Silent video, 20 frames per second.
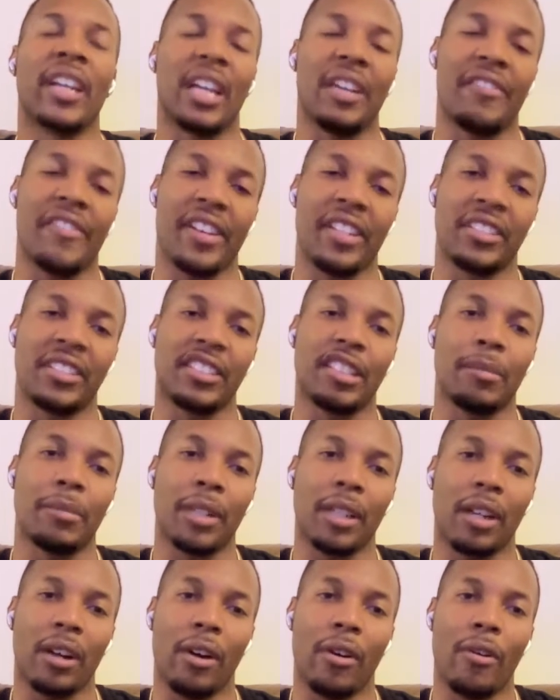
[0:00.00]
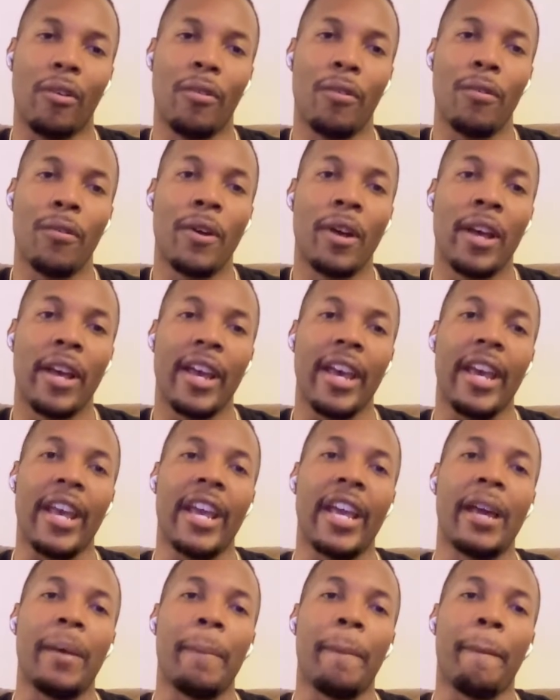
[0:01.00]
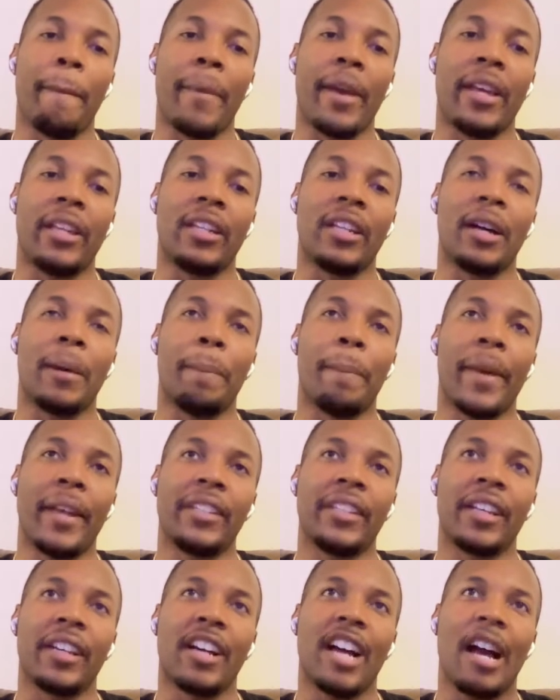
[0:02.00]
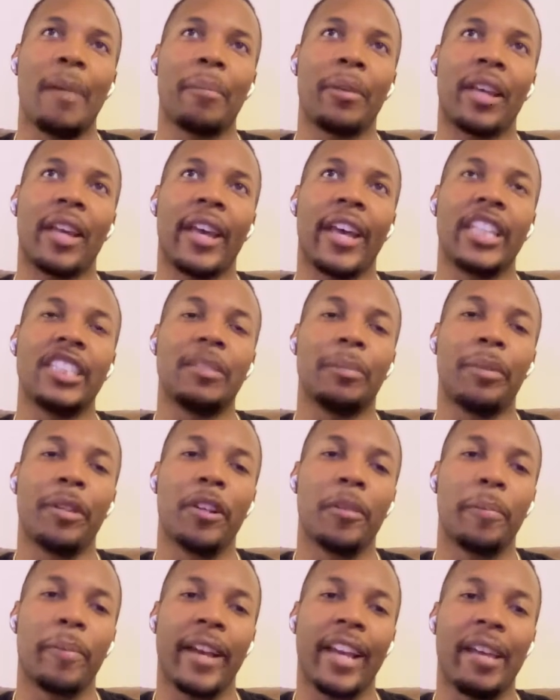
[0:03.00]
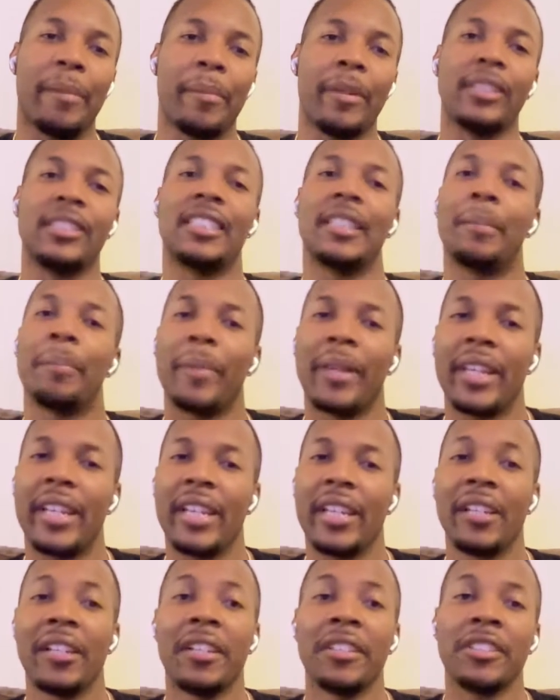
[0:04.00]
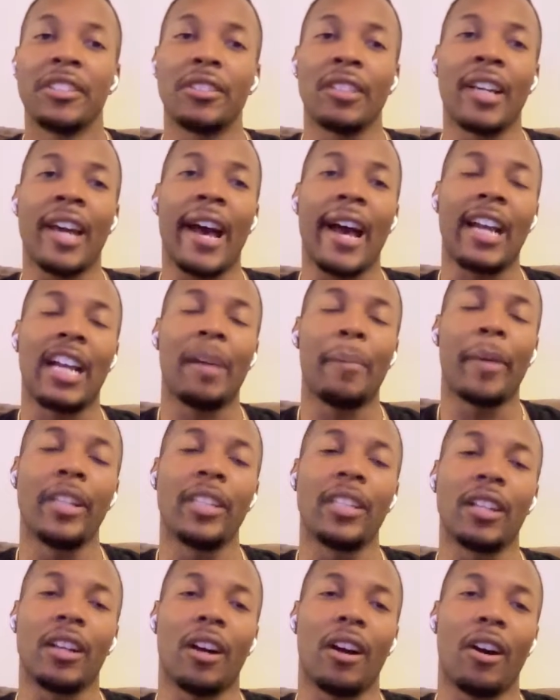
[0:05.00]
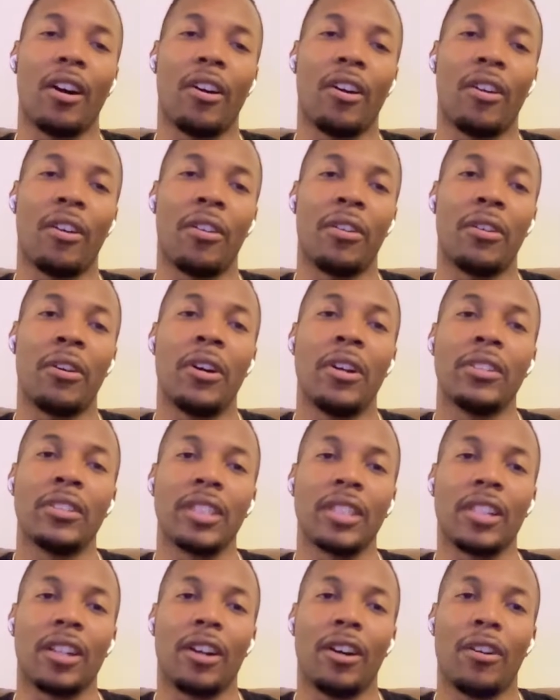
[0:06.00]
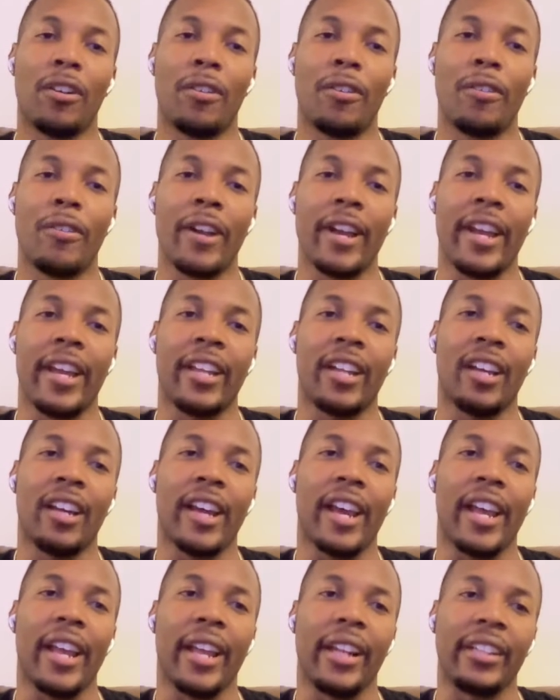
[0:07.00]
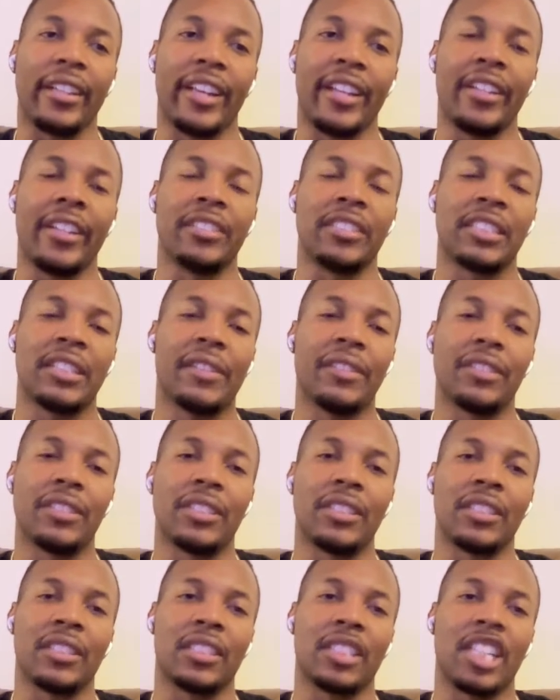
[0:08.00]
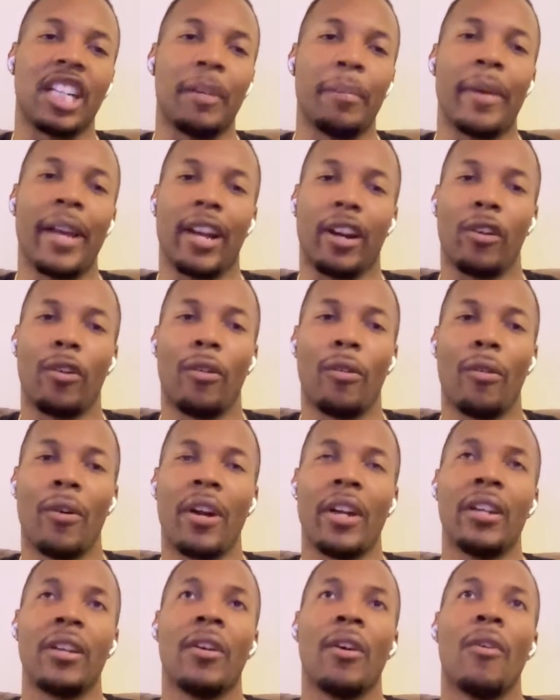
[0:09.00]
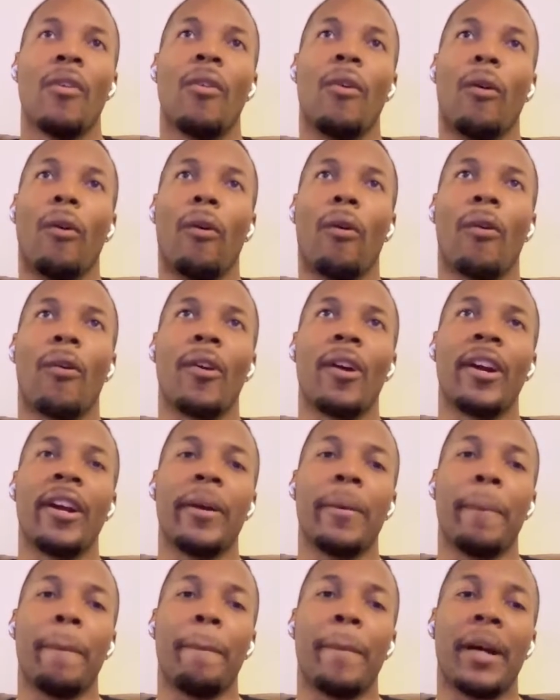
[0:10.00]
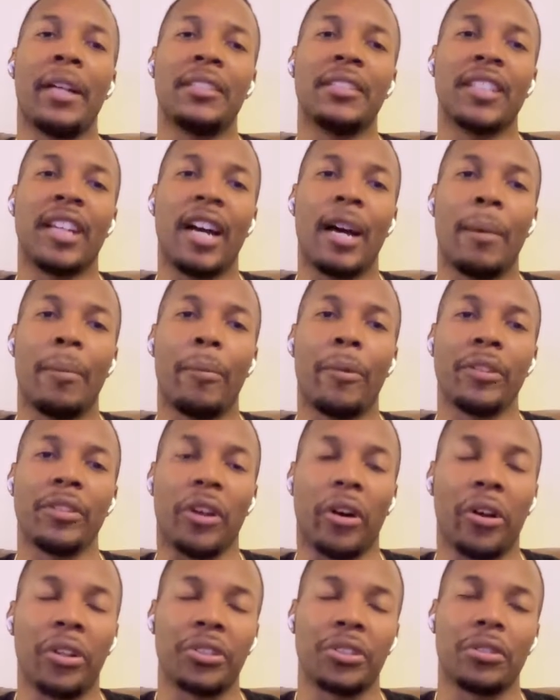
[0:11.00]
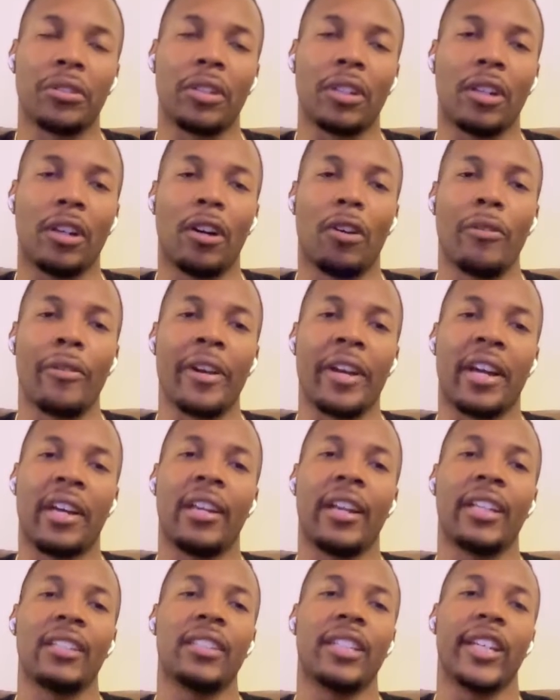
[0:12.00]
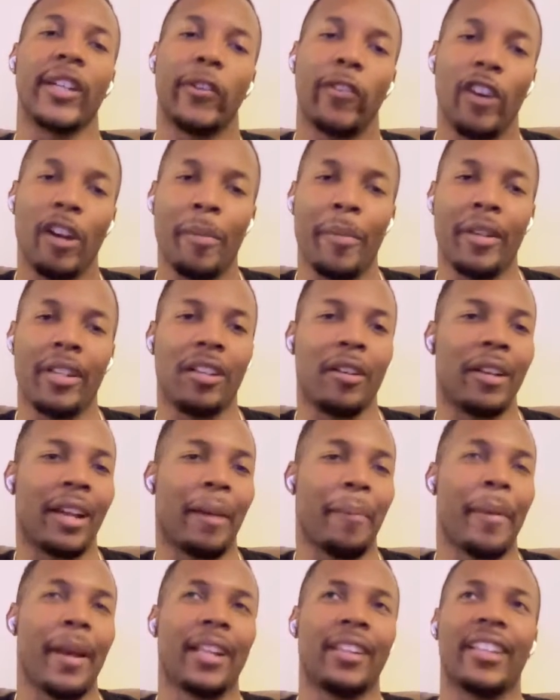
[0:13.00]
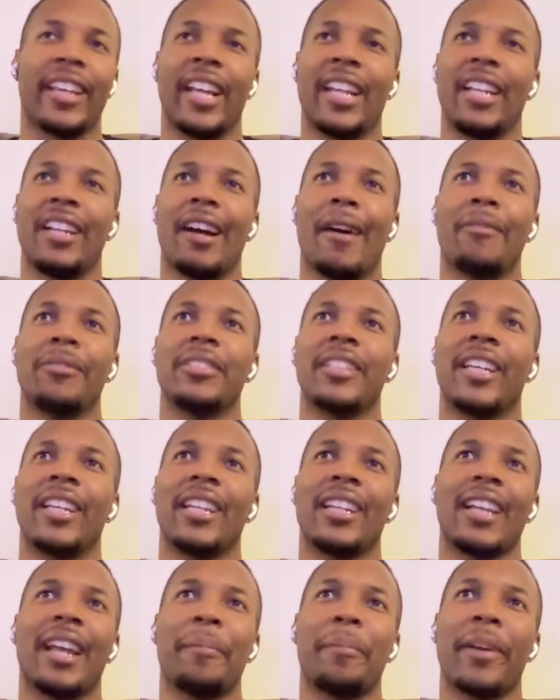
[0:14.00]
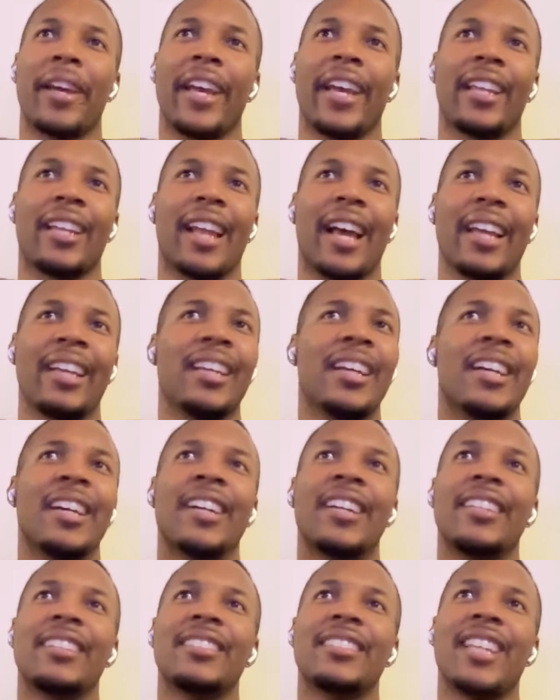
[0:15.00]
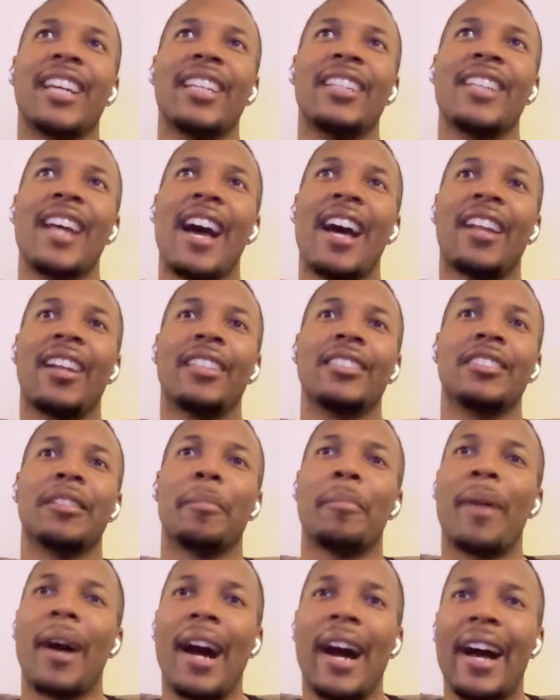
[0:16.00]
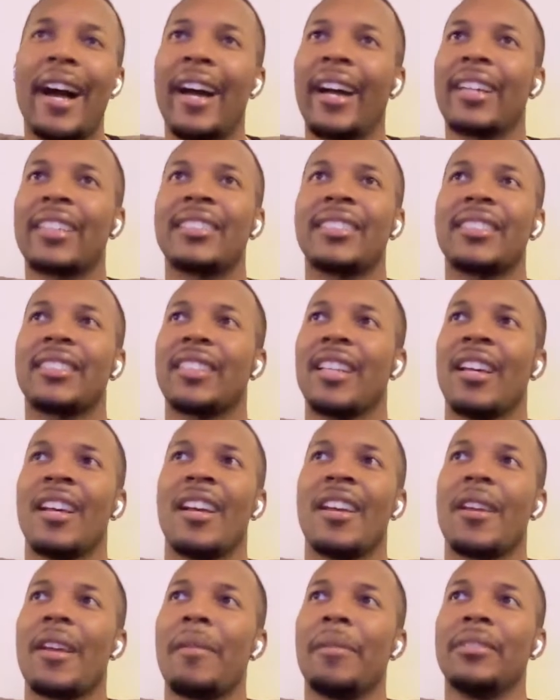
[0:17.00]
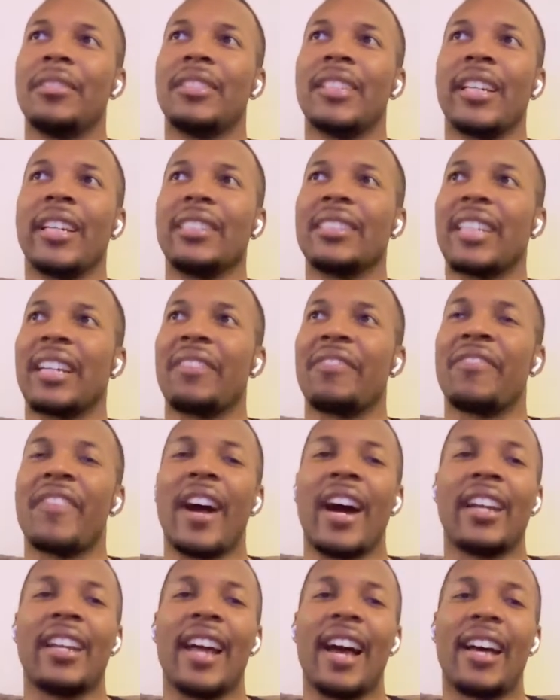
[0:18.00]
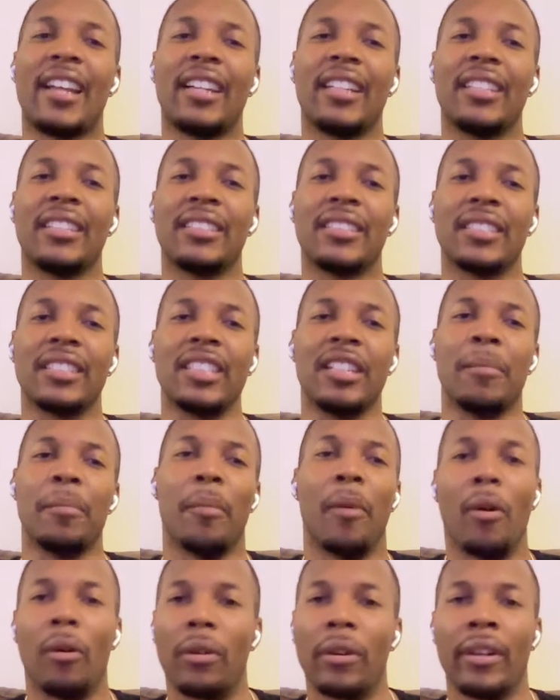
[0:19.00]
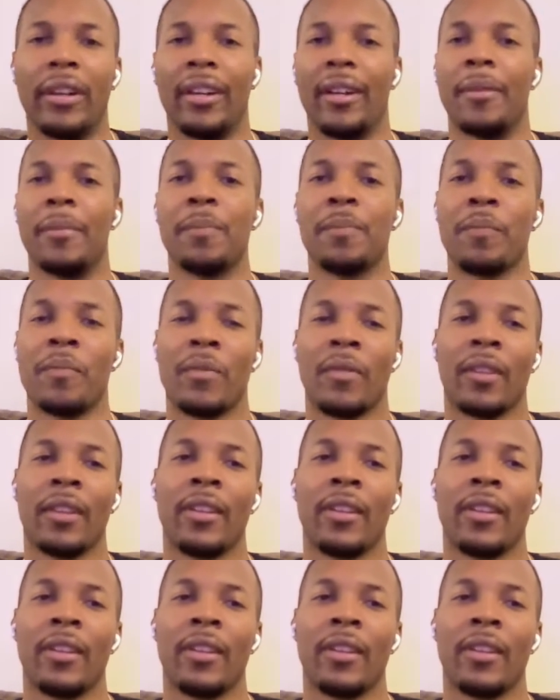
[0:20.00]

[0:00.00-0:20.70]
convince them to go and make their Comcast bill payment to me, so that I make the call to go and get their services cut back on. Or my job was also to go and collect the equipment. Like back then, I was getting like paid like $10 a box. Let me see, it's like $5 a modem.